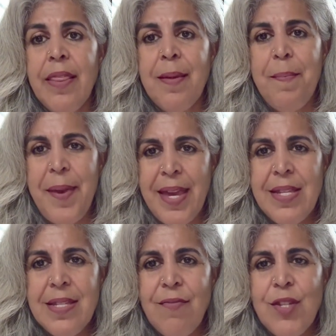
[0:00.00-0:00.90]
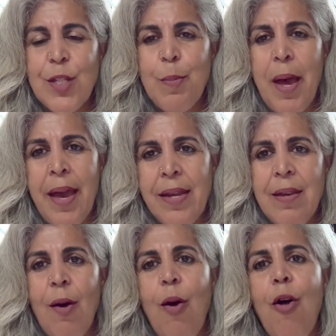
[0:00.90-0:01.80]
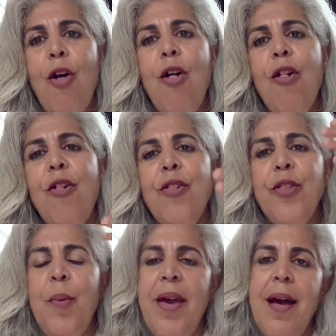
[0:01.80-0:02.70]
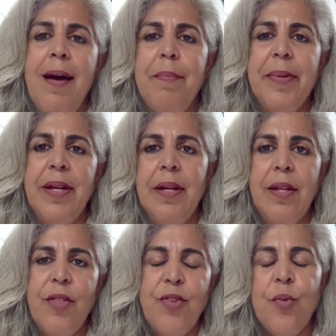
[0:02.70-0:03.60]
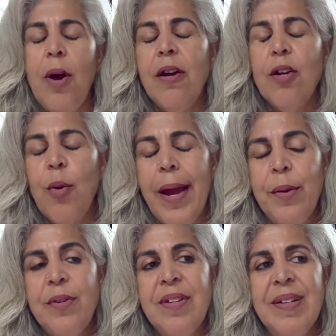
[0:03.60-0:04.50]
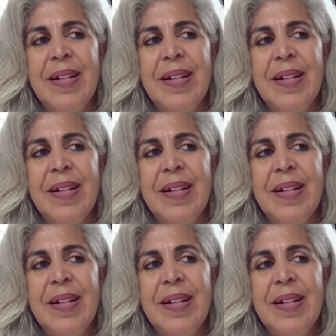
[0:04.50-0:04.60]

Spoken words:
the base of the spine all the way up through our crown.